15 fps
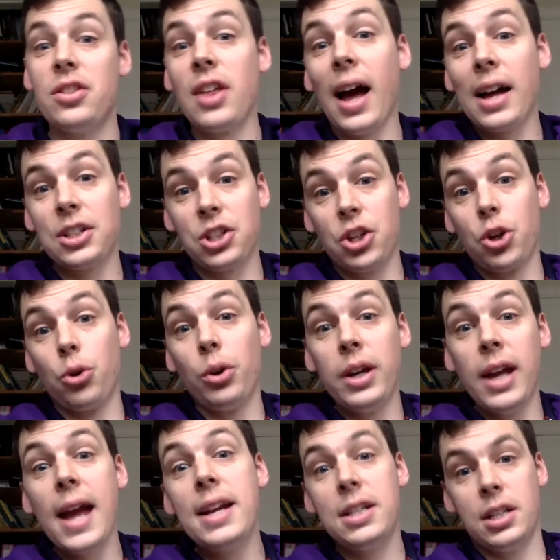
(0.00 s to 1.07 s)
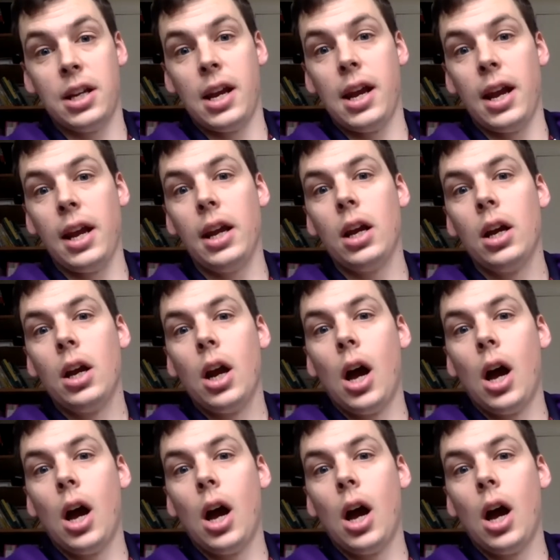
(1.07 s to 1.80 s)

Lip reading: that's creating